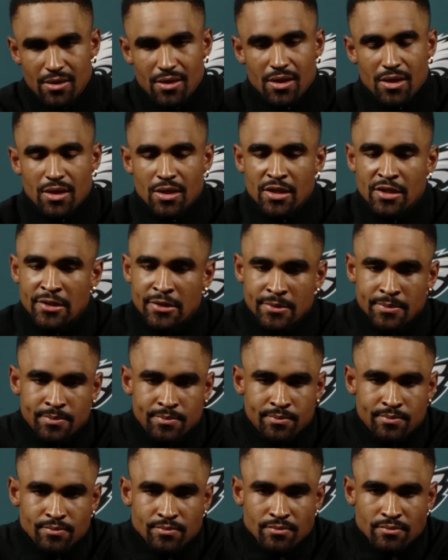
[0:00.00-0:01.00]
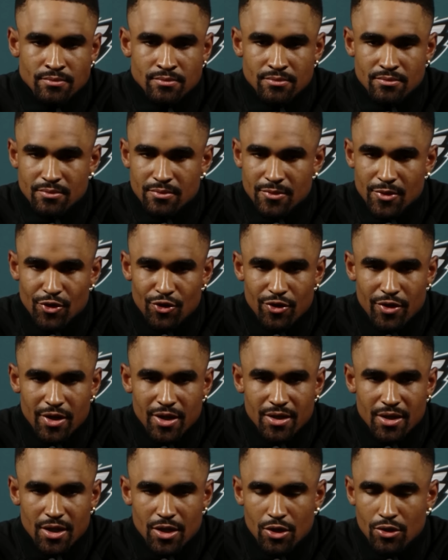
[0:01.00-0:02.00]
And, you know,
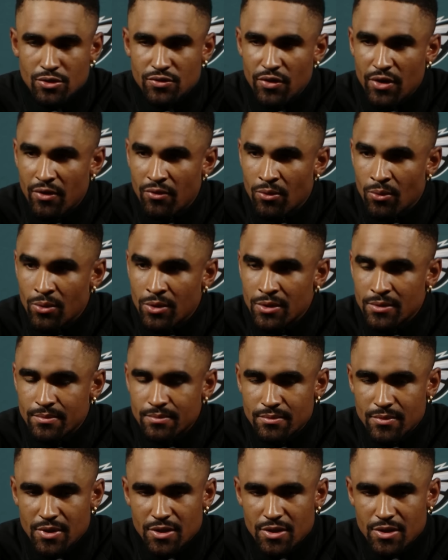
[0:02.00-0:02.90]
that goes for everyone.